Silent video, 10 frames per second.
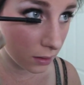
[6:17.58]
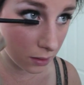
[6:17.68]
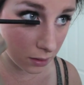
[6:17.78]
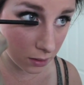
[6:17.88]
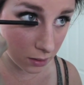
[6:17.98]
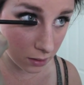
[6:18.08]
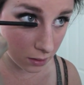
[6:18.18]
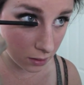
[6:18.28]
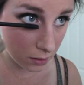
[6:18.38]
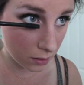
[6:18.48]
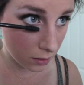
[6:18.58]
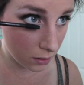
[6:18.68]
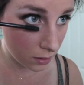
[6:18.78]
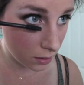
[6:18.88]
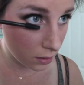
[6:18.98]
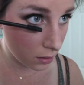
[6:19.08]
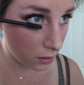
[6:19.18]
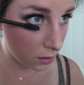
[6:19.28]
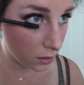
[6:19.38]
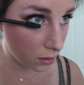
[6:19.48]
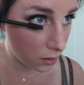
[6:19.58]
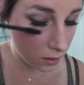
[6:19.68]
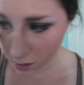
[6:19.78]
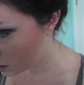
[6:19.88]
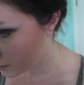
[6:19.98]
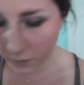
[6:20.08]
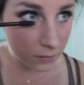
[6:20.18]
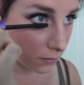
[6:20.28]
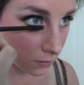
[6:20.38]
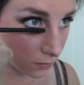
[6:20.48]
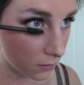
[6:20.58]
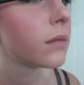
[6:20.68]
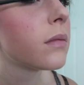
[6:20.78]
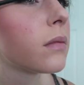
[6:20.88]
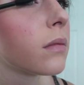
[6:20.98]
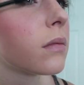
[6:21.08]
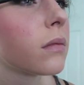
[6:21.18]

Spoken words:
(no one is talking)